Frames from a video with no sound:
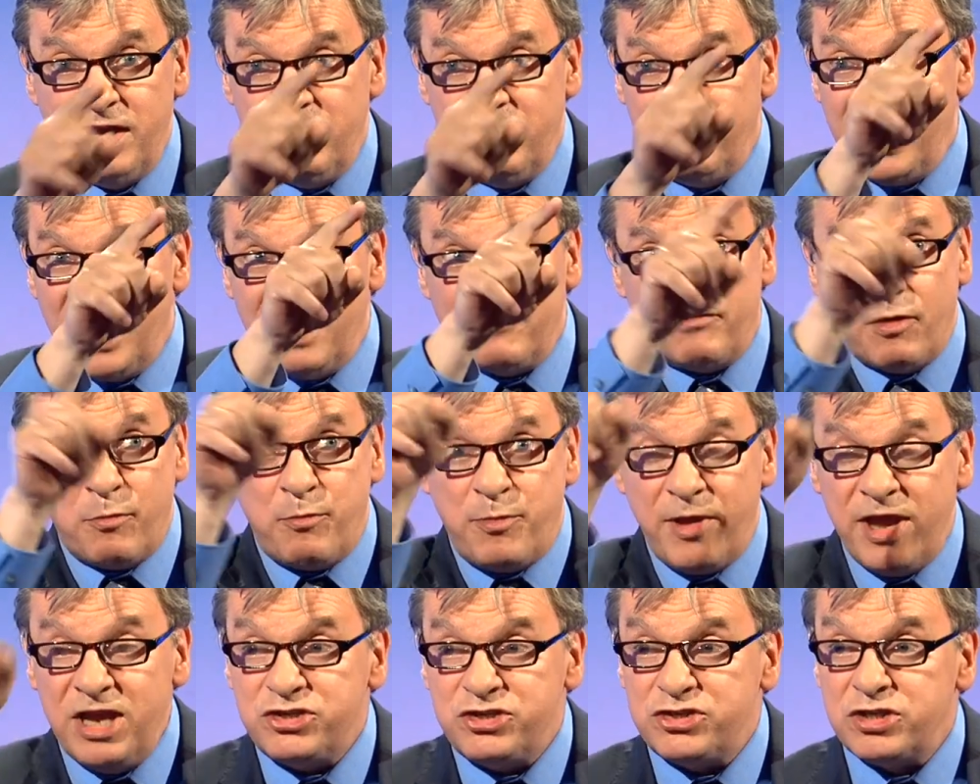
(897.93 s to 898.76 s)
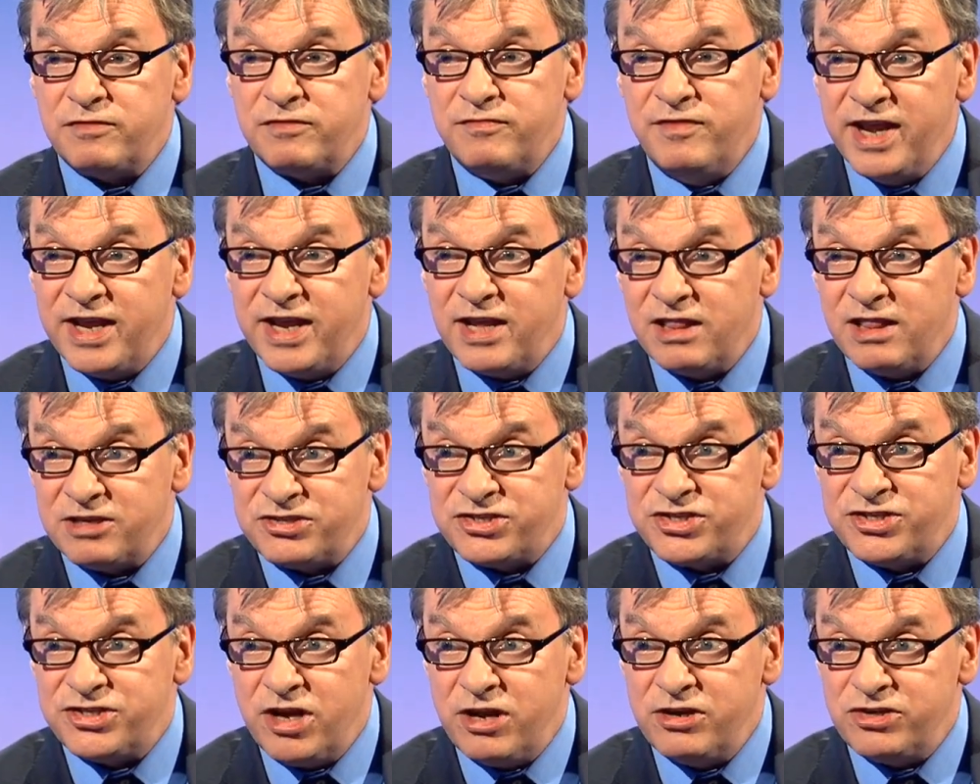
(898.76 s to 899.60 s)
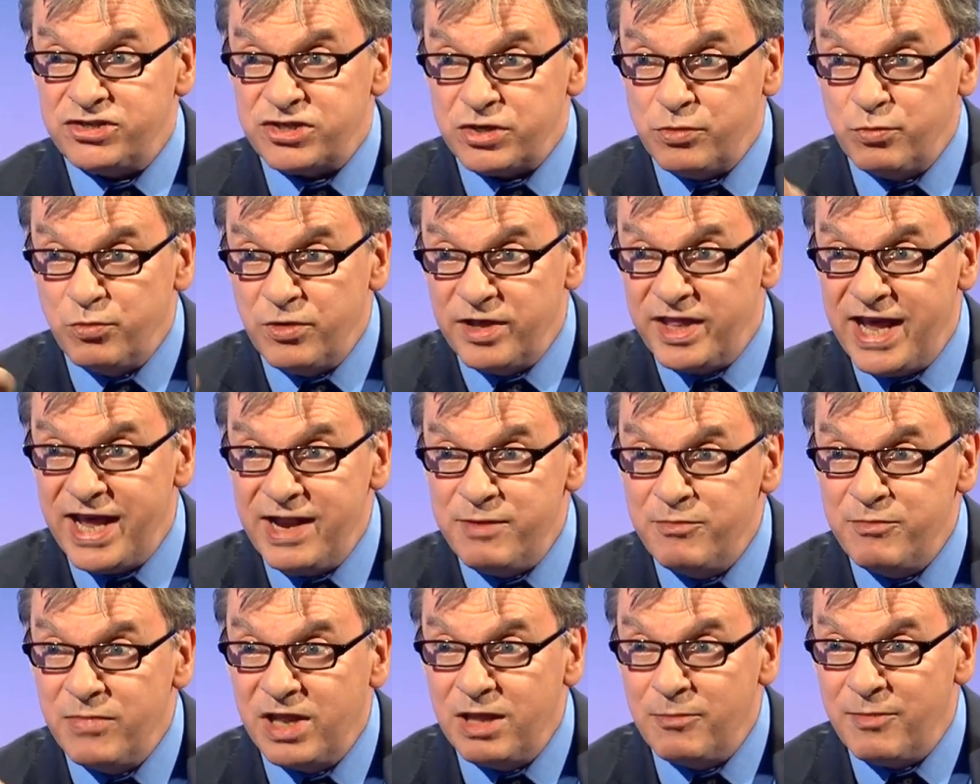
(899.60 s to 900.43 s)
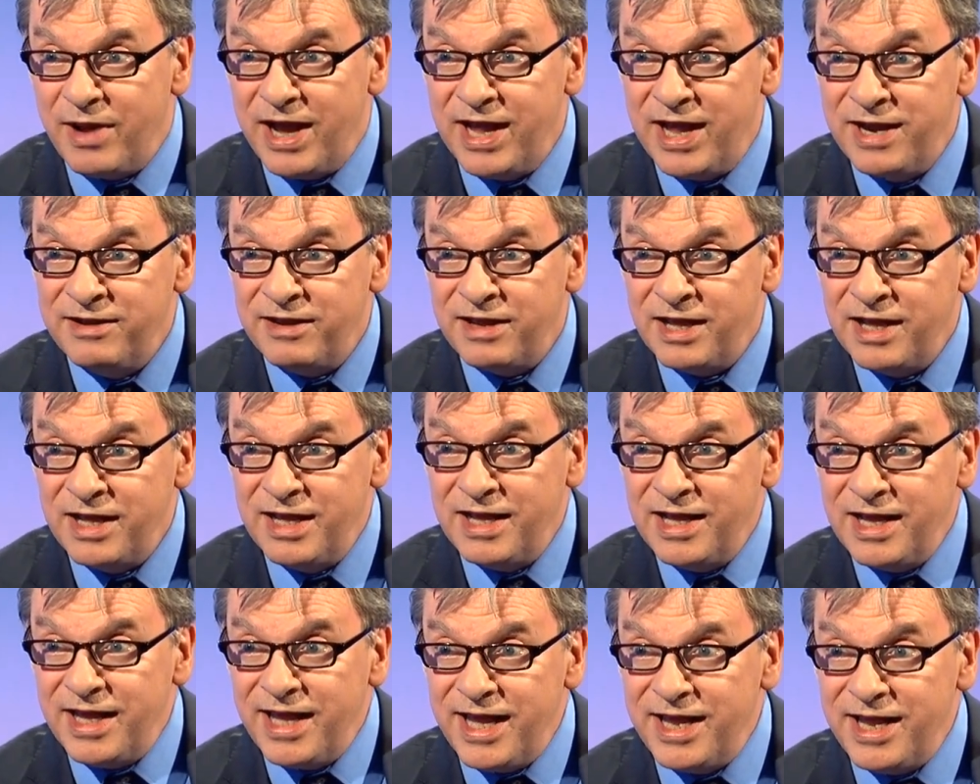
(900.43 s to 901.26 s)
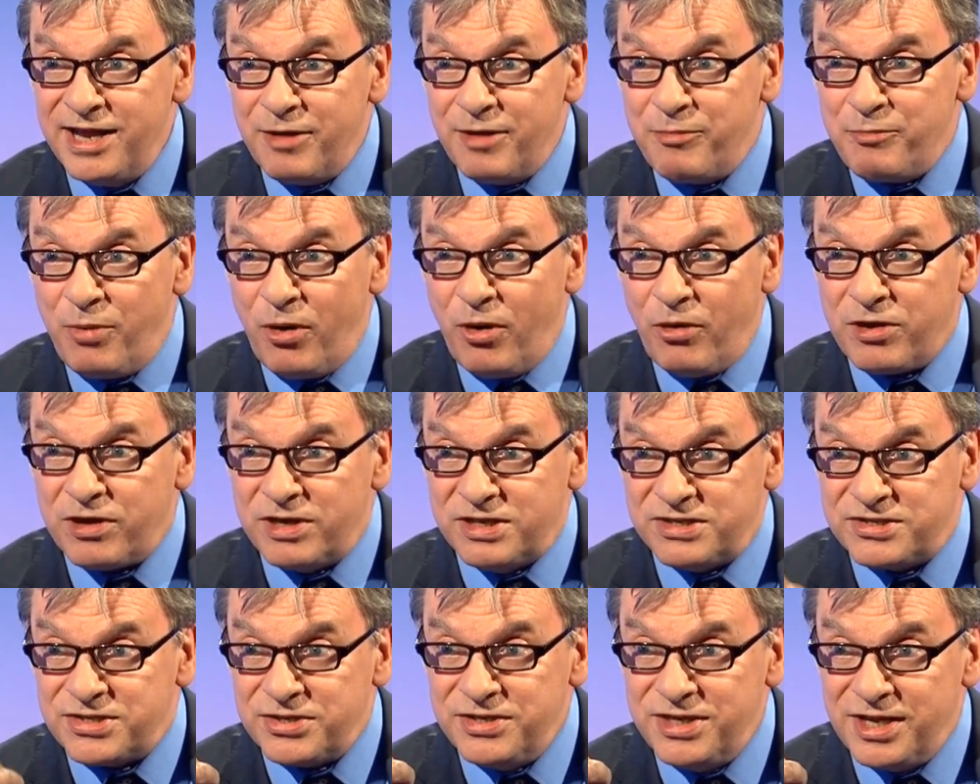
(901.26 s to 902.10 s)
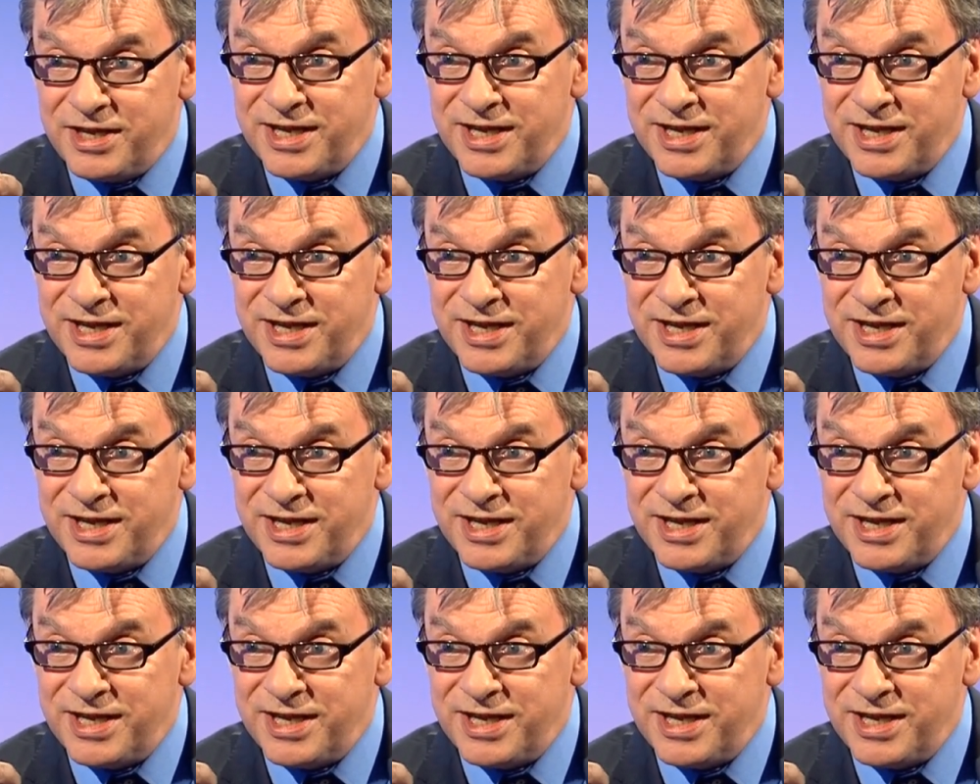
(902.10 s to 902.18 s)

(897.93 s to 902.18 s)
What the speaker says: They have a picture of Nicola Sturgeon with Ed Miliband in a pocket, so you